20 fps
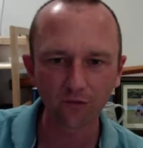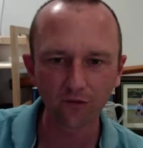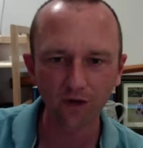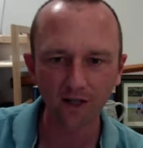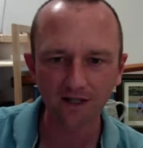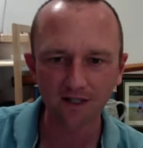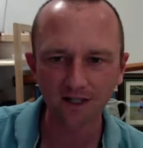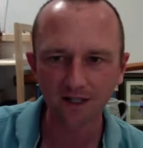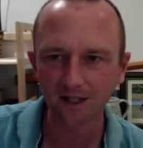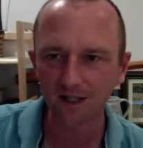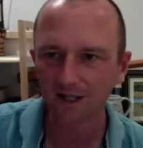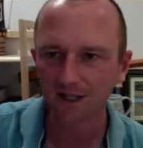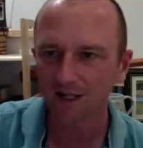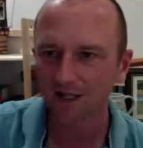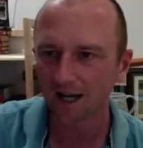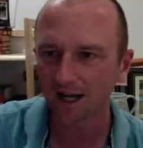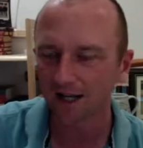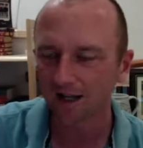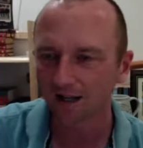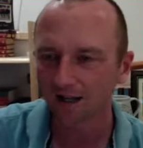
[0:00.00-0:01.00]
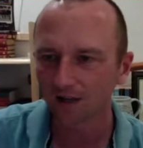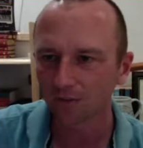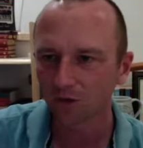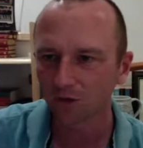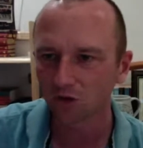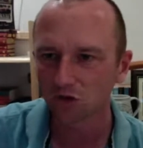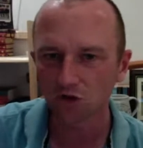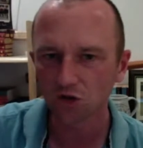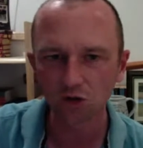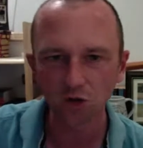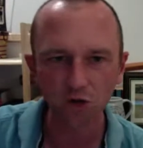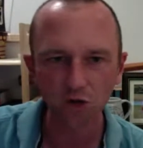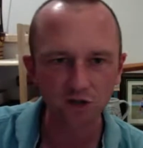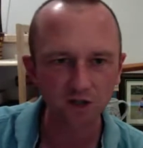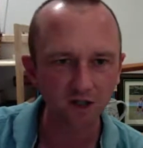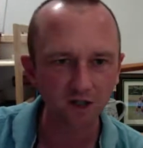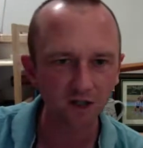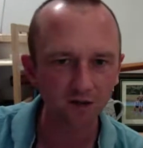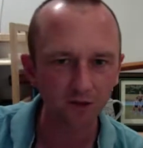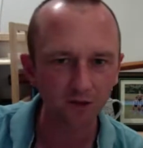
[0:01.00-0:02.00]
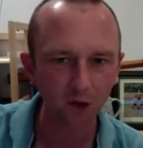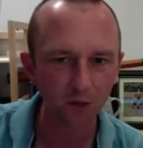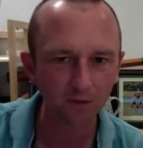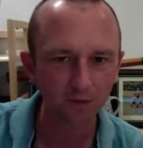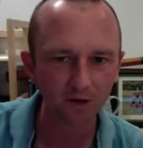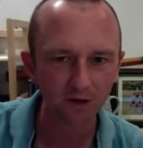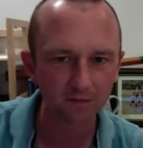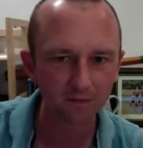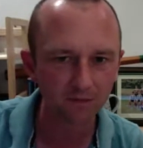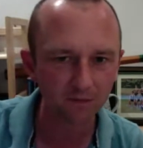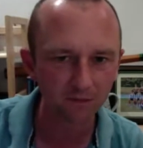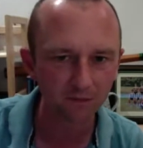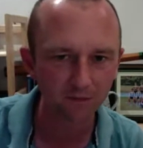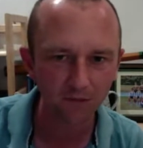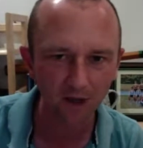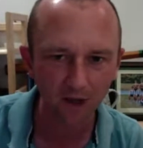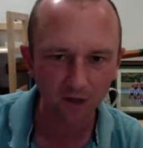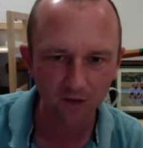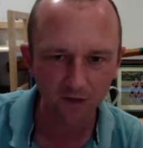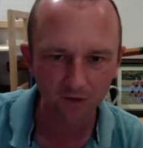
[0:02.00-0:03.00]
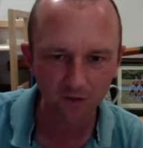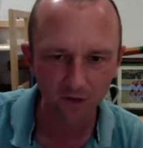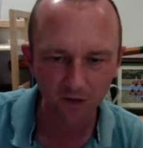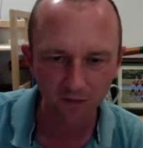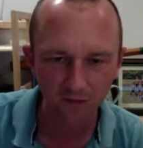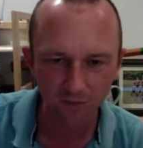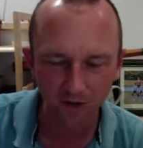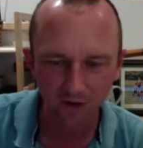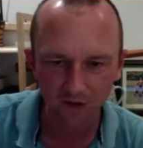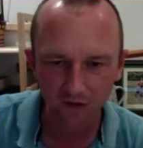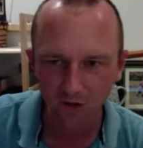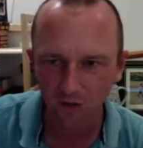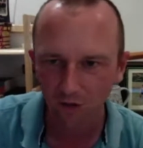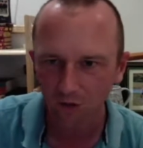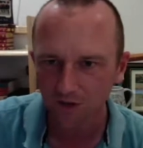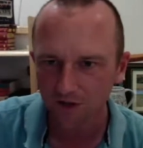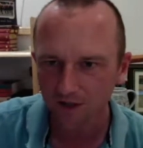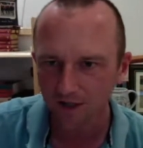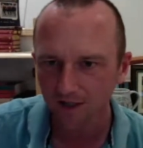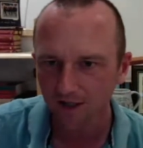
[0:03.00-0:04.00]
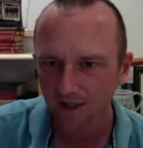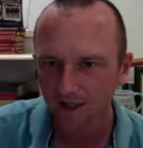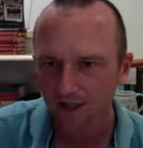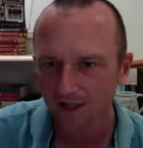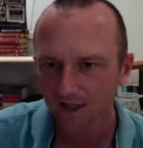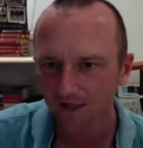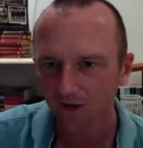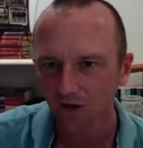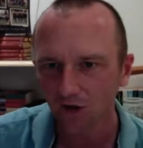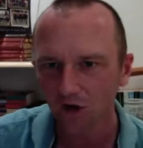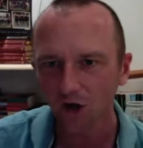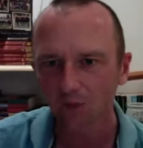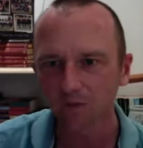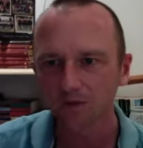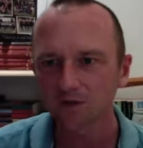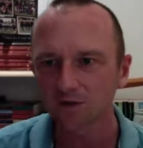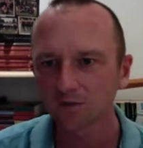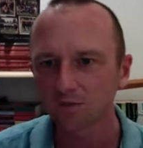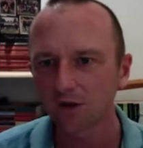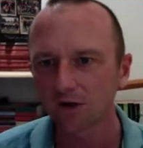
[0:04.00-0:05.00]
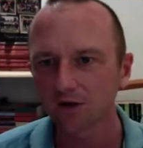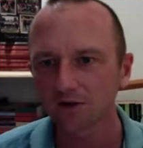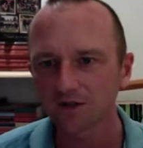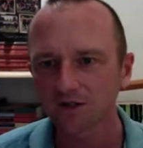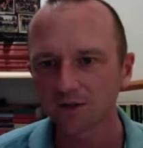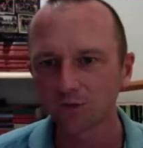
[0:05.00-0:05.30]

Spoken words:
frantically adding up your scores, and I hope that loads of you can put your scores in the comments box.